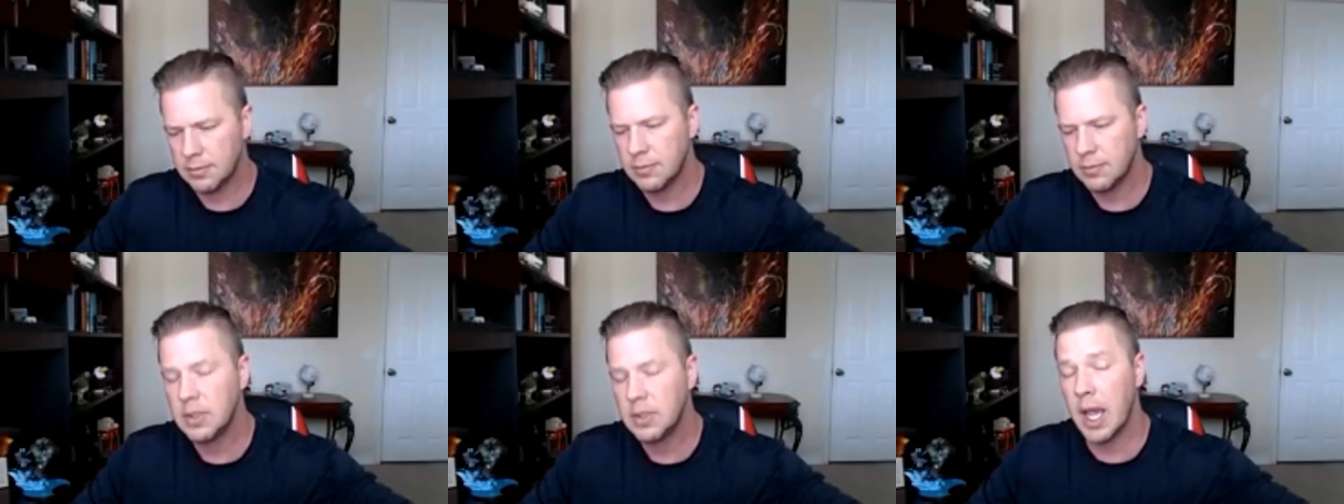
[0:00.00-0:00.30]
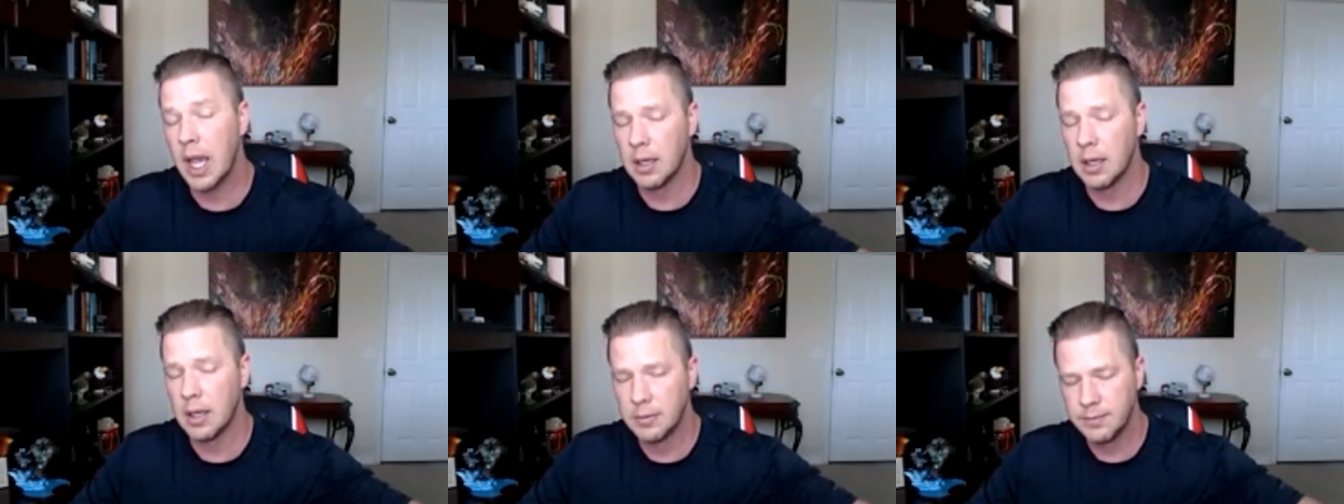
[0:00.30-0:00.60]
Blood
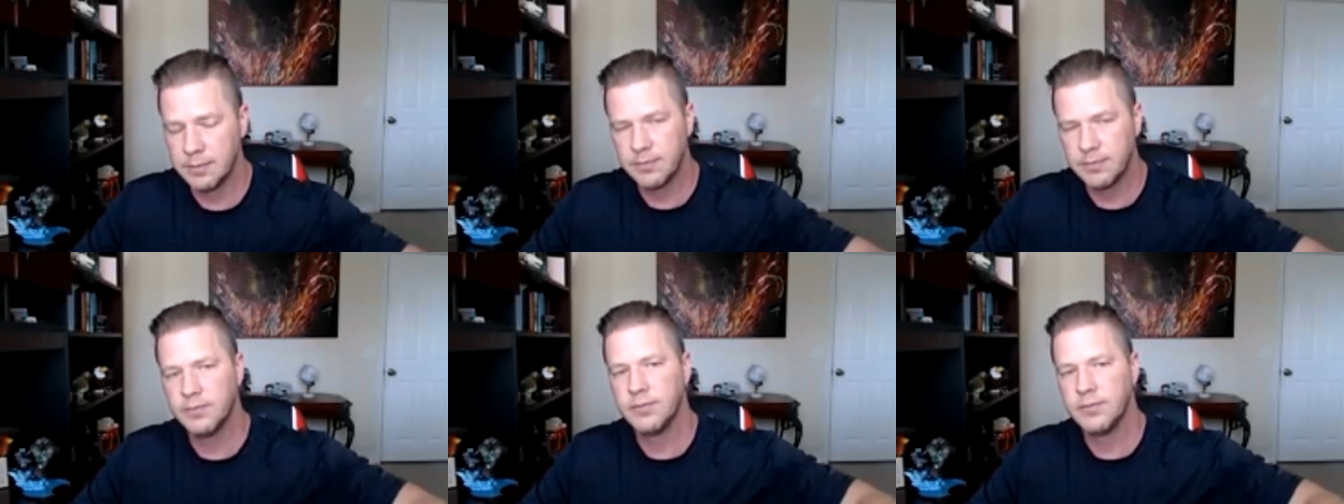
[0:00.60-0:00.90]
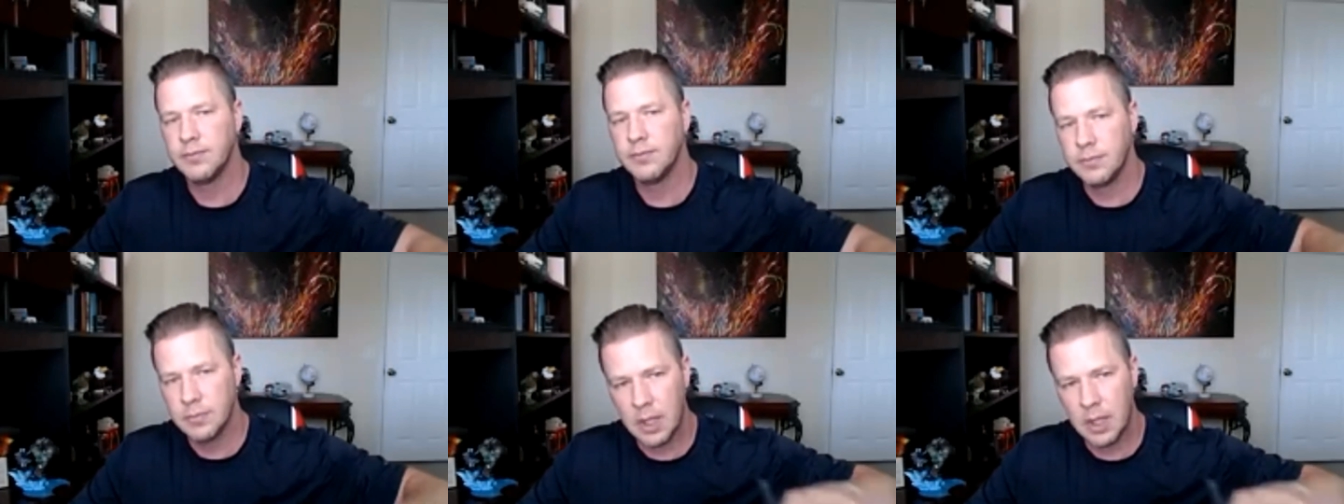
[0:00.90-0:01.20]
yeah, flow.
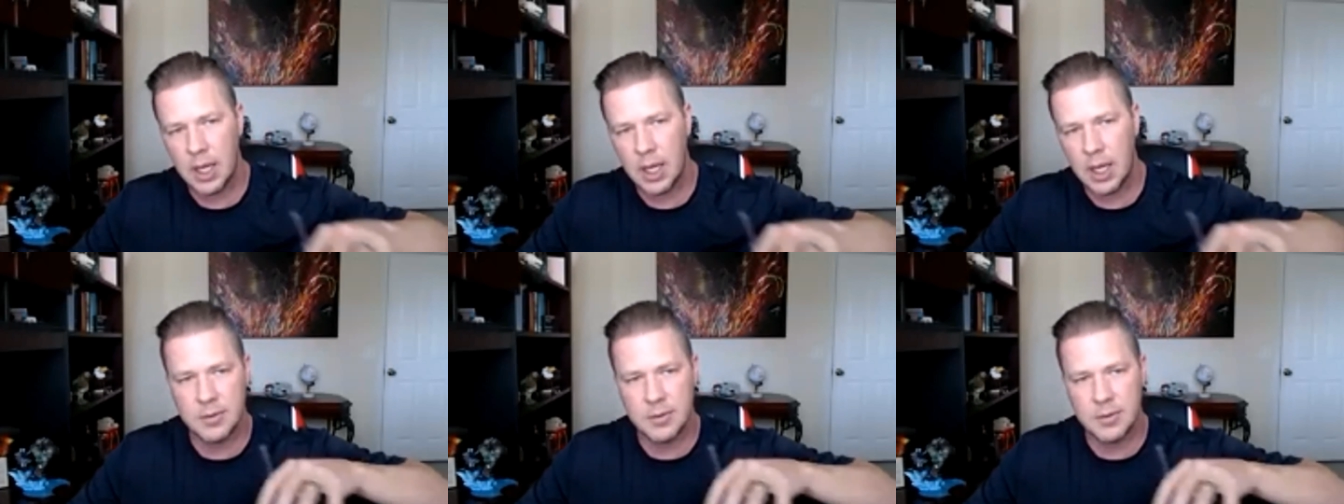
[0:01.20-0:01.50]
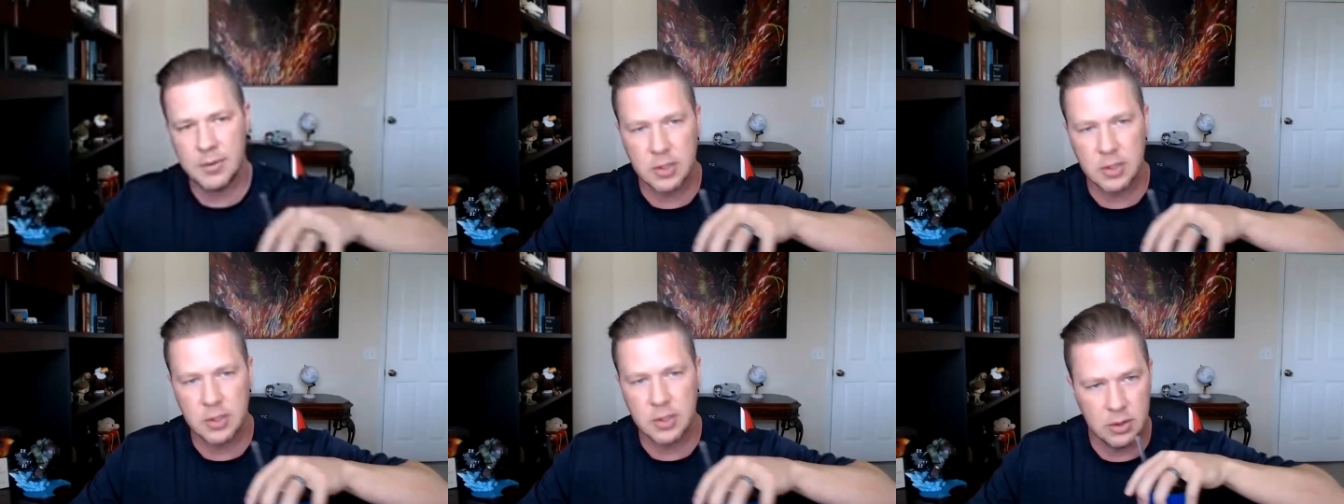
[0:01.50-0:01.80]

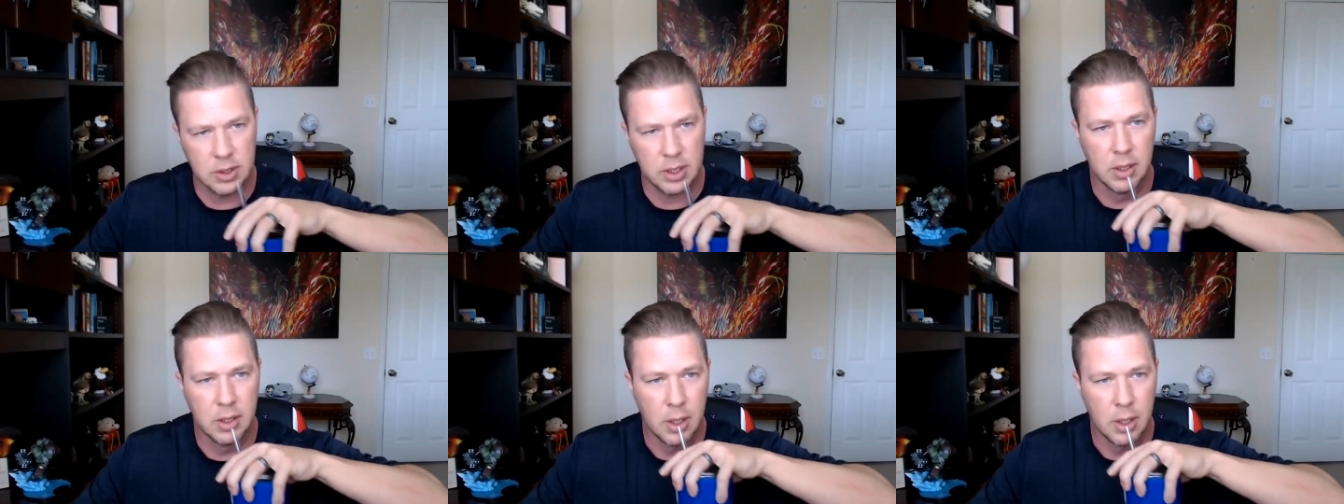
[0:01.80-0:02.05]
Absolutely.